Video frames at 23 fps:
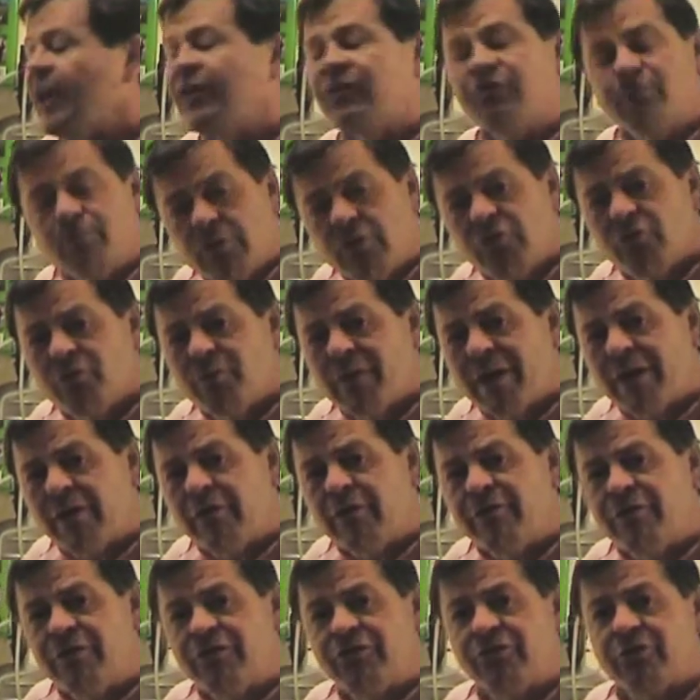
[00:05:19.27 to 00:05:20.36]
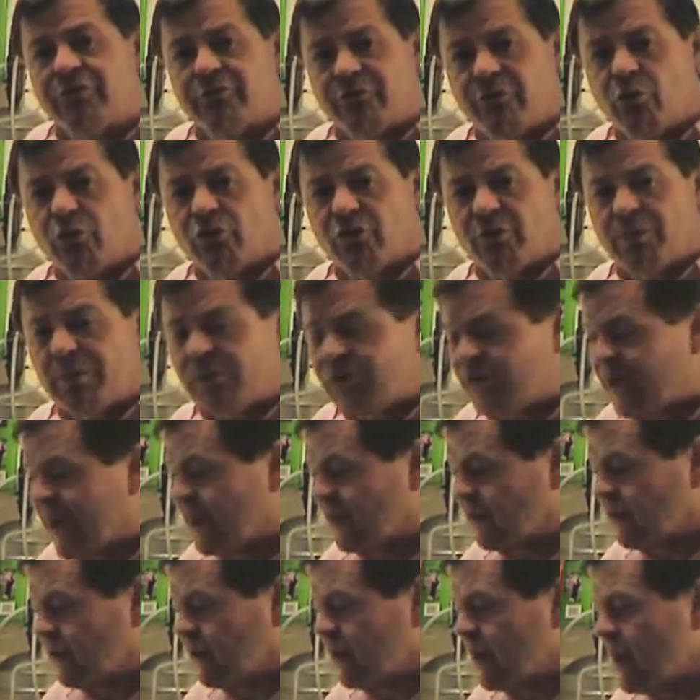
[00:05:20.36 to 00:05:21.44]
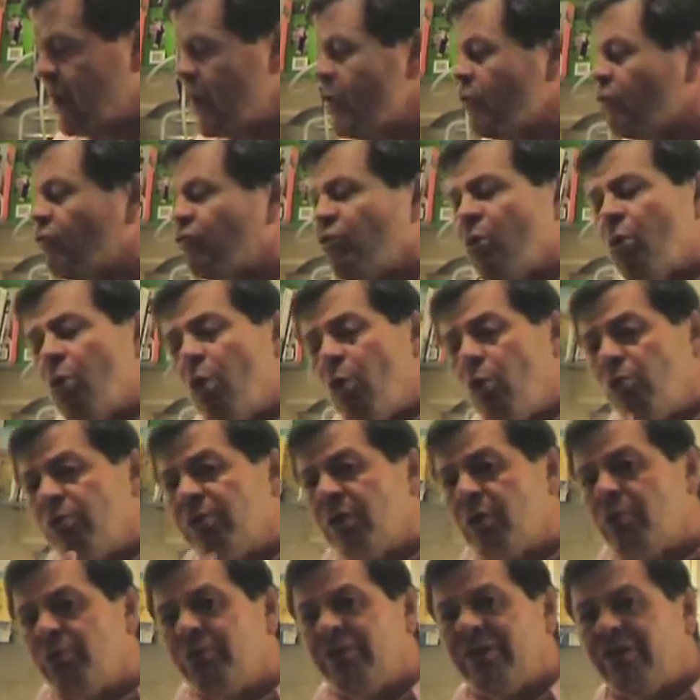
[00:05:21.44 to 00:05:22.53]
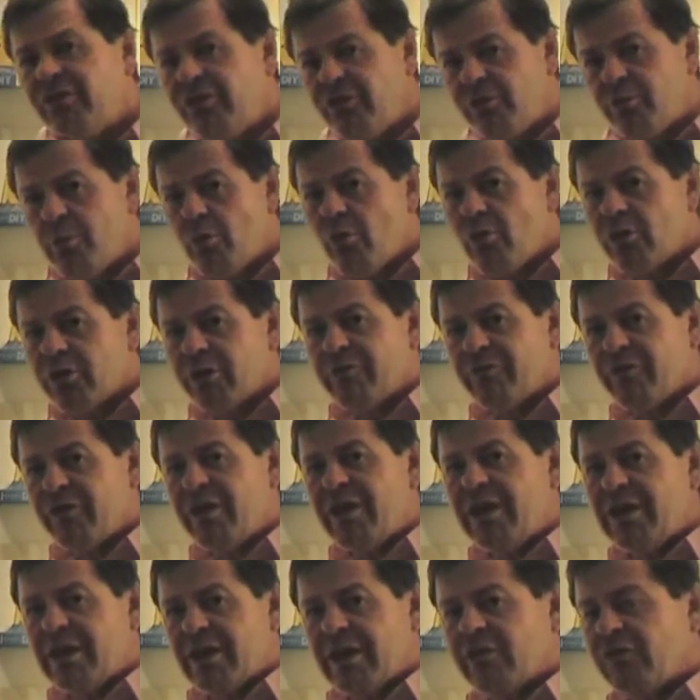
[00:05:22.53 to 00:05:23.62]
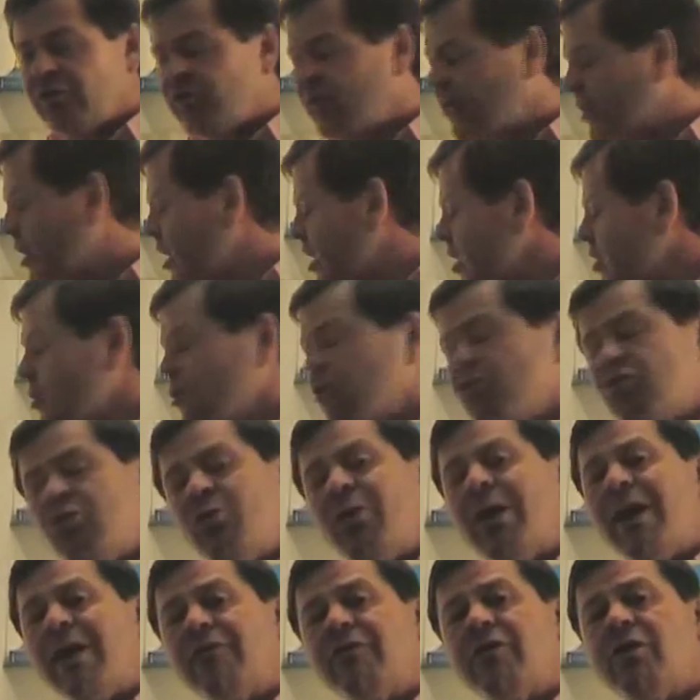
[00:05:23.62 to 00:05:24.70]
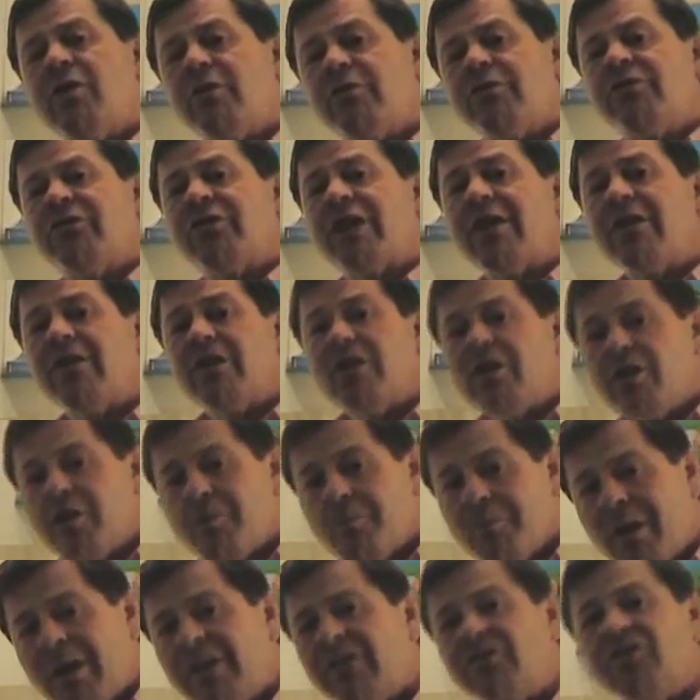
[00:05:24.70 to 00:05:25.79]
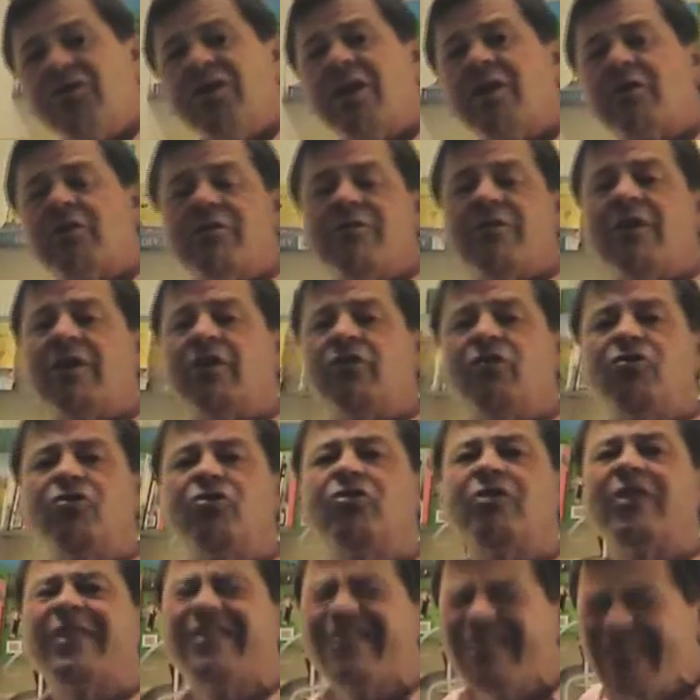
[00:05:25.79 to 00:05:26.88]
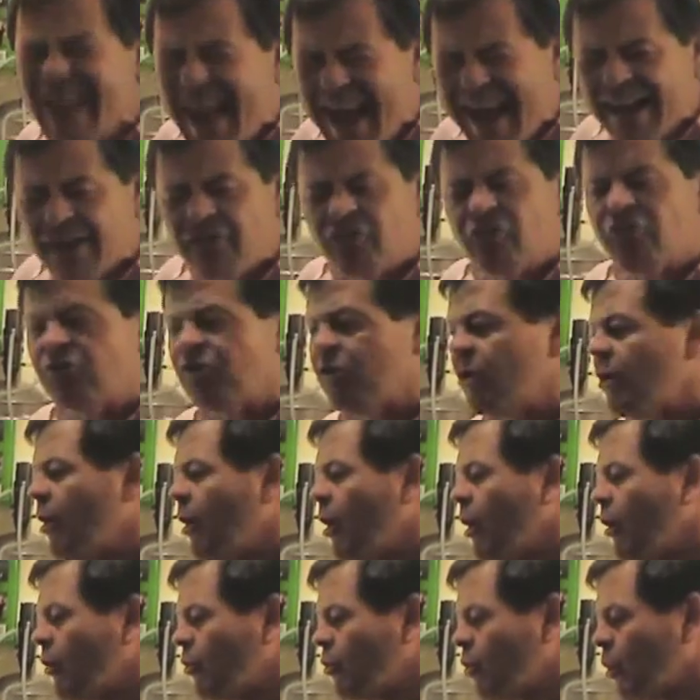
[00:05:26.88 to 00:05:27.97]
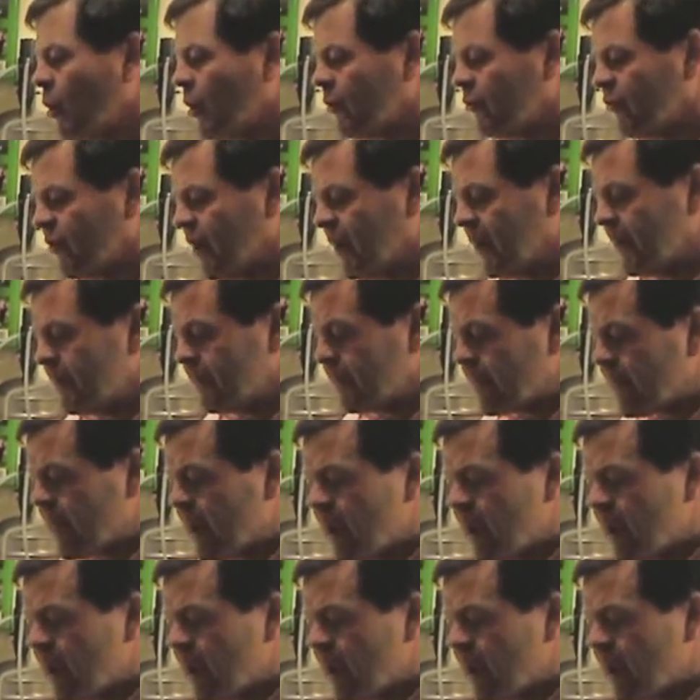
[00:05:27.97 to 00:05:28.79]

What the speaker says: It's much better if it's at 40%. So although this is more convenient, you do have the offset that you might sacrifice just a tad on quality.